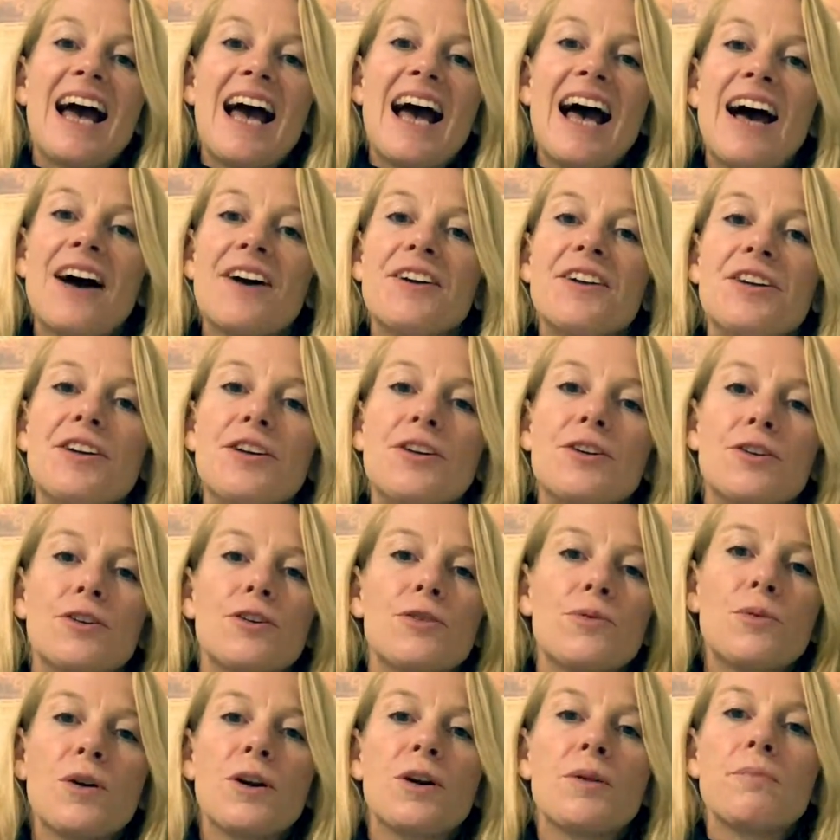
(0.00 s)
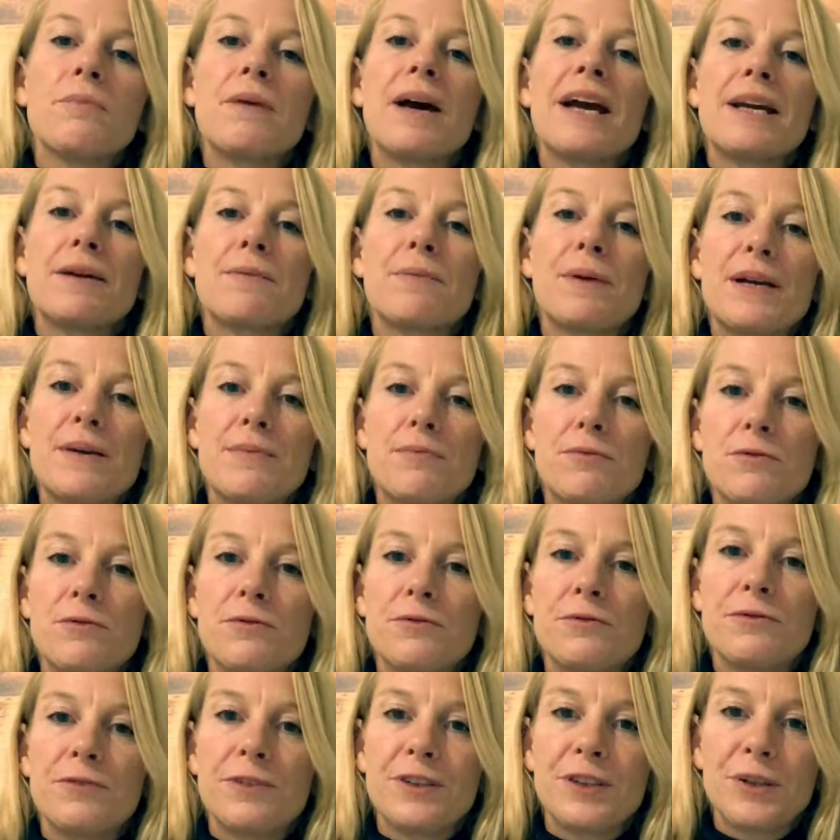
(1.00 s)
How do you want to make people
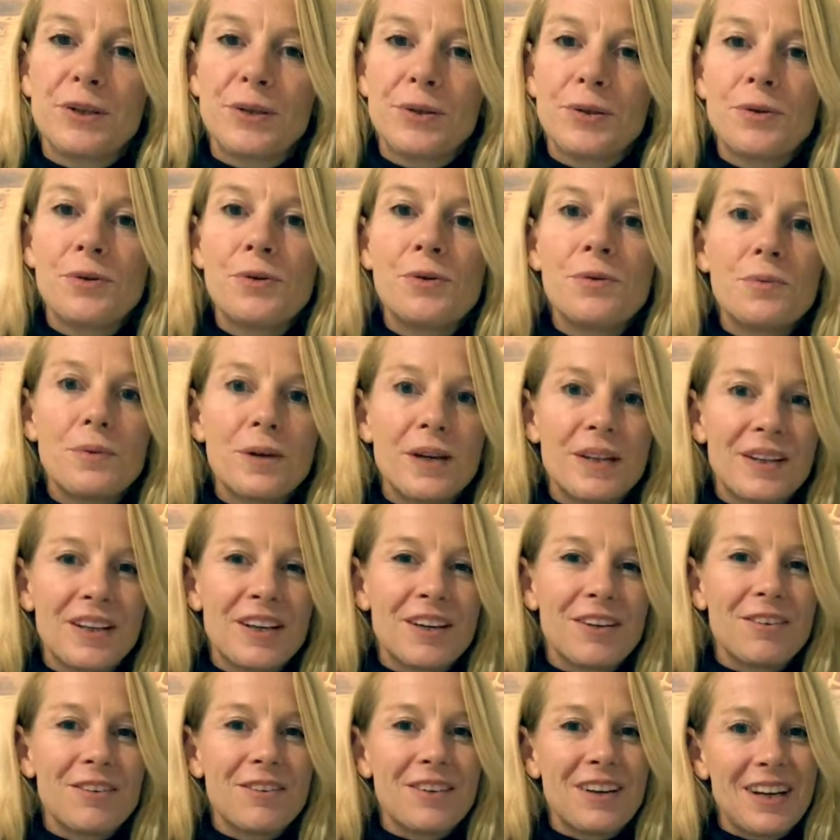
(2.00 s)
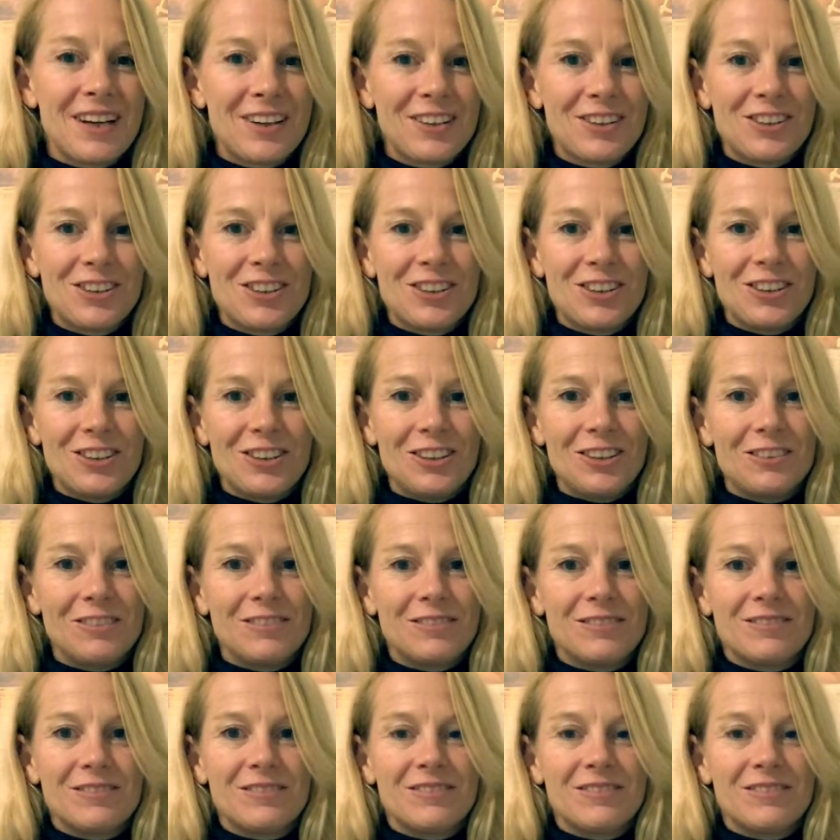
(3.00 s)
feel when they're around you?